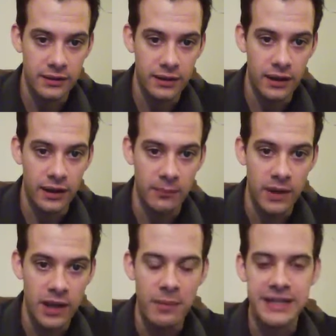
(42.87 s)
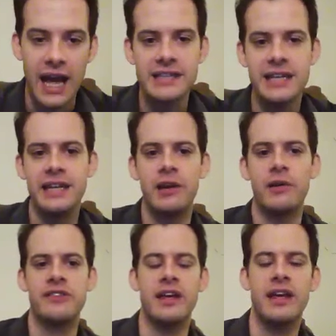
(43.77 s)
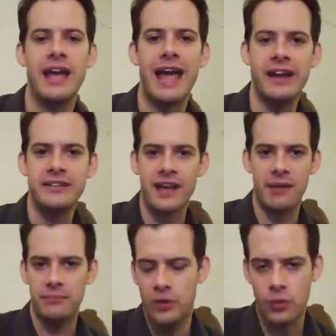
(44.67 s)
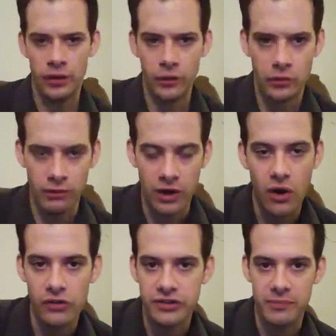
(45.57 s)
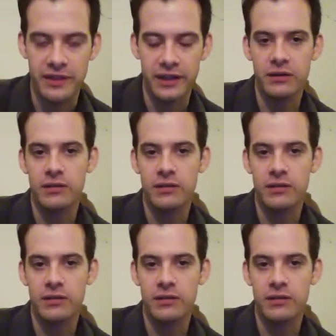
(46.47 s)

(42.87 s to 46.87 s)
Um, but the idea here is that anytime you want to recall something,